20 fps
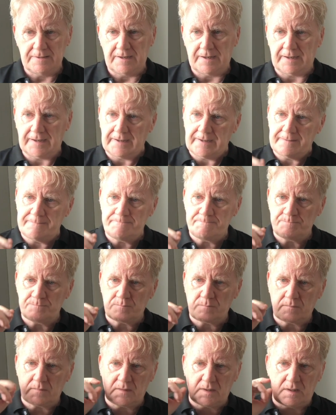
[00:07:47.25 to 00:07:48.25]
The
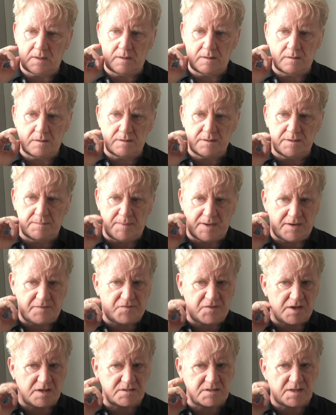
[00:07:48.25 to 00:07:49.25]
main
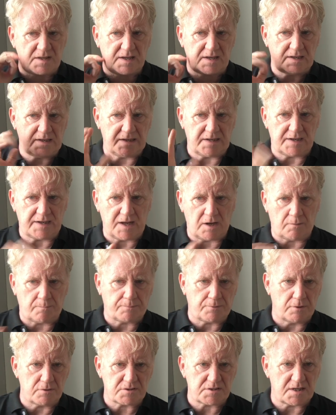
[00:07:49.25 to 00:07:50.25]
thing is that in and out
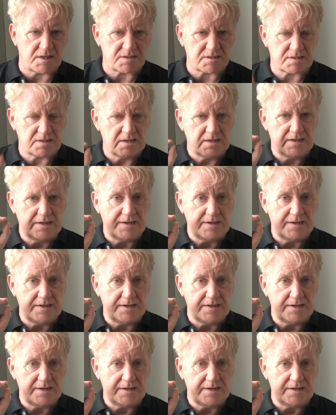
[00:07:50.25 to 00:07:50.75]
process